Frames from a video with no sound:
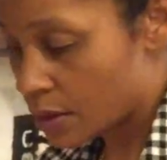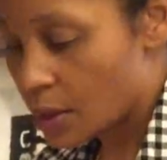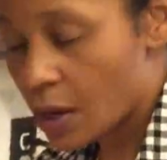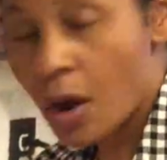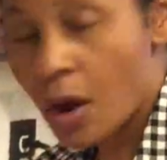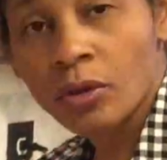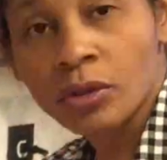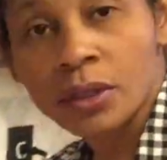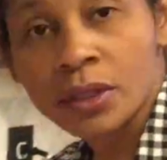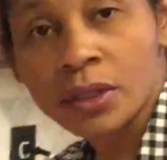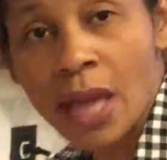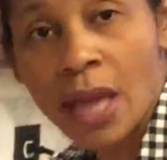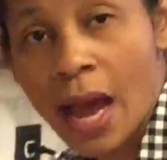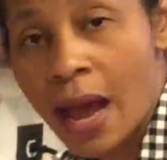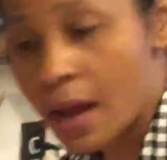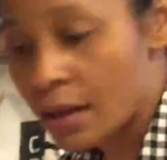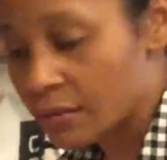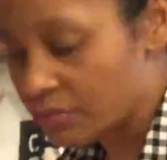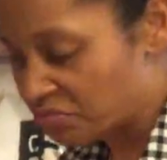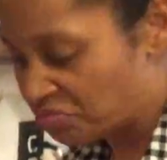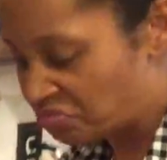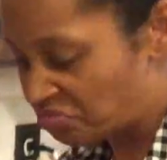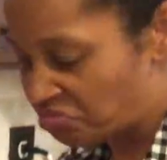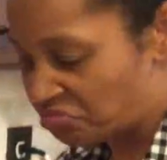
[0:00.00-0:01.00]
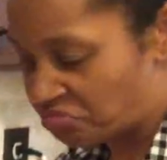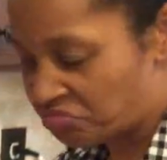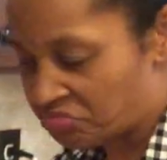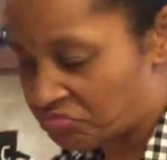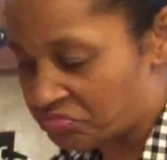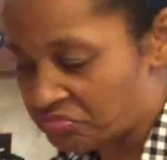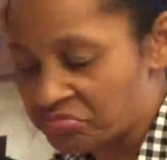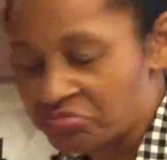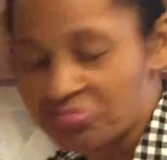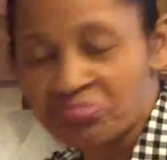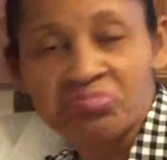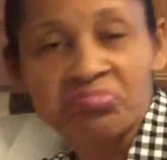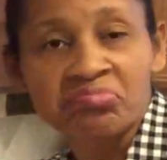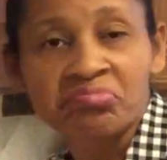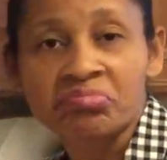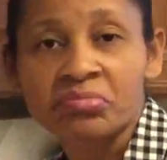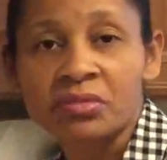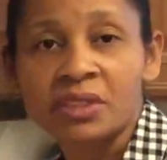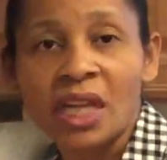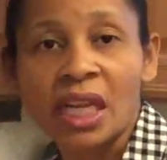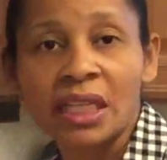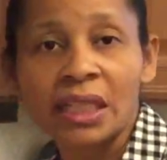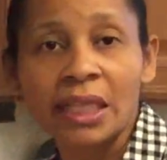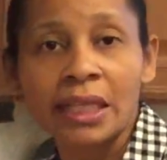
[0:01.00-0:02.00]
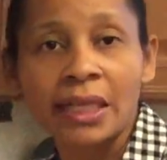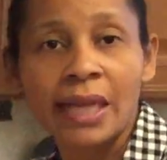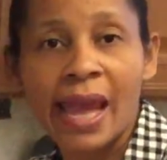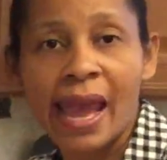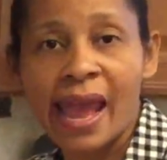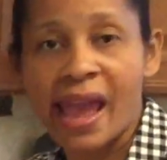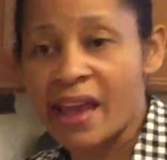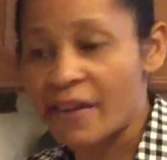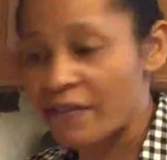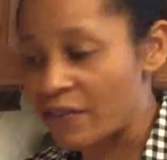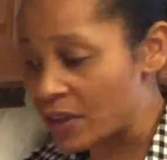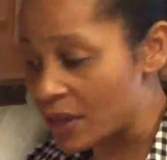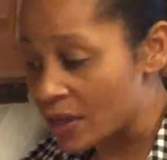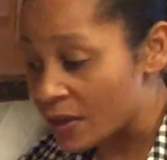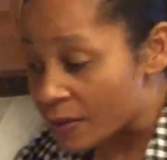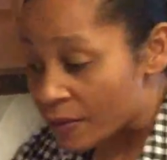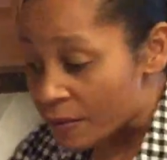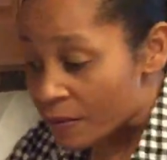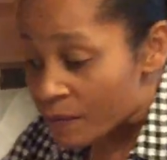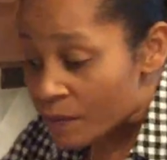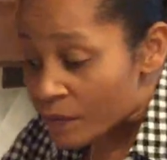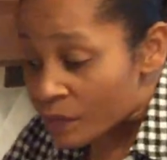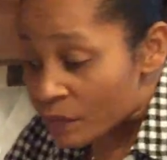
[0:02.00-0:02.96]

on the top. Nothing heavy.